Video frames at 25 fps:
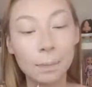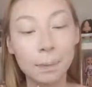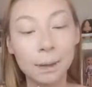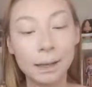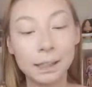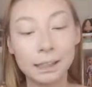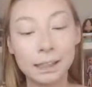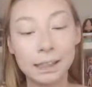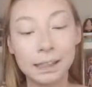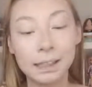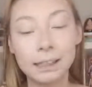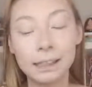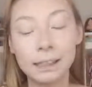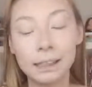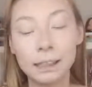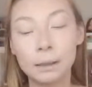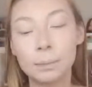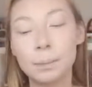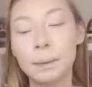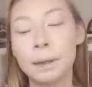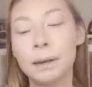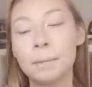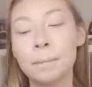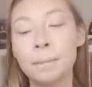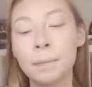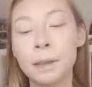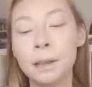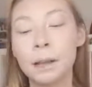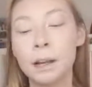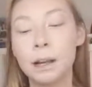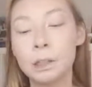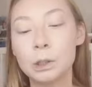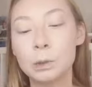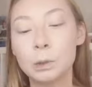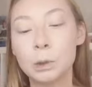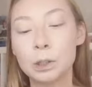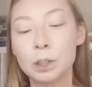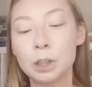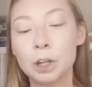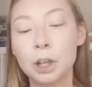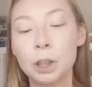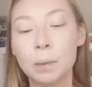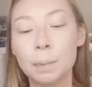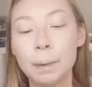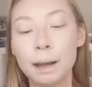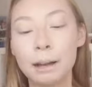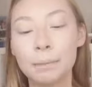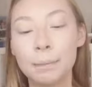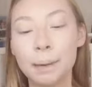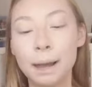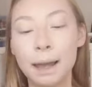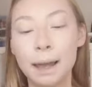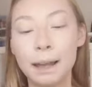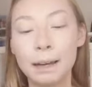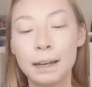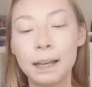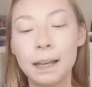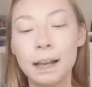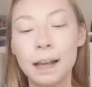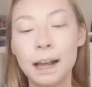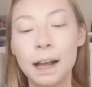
because this is a little bit, I'll swatch it on the back of my hand.